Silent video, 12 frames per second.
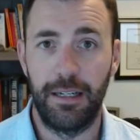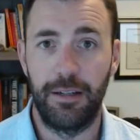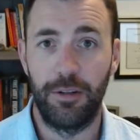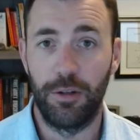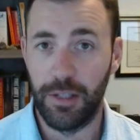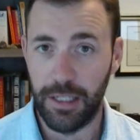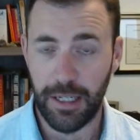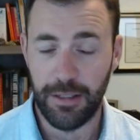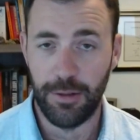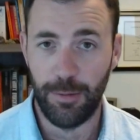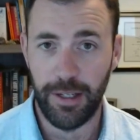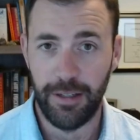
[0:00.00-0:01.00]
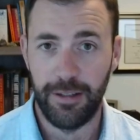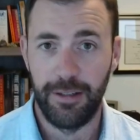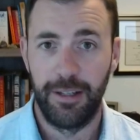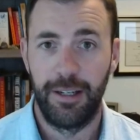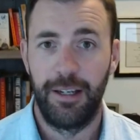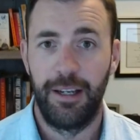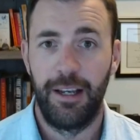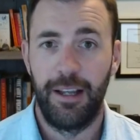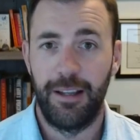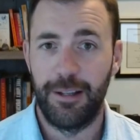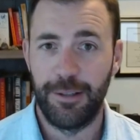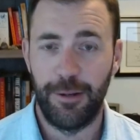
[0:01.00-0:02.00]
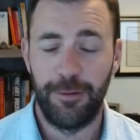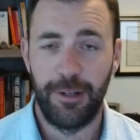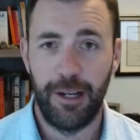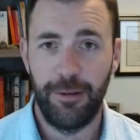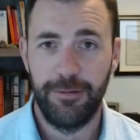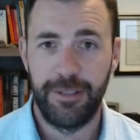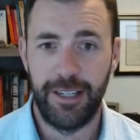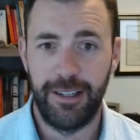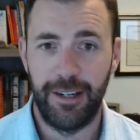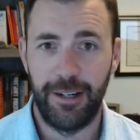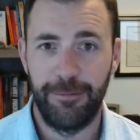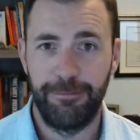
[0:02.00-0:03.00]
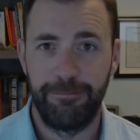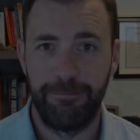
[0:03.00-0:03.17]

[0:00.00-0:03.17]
early next week. That's all for now. Take care.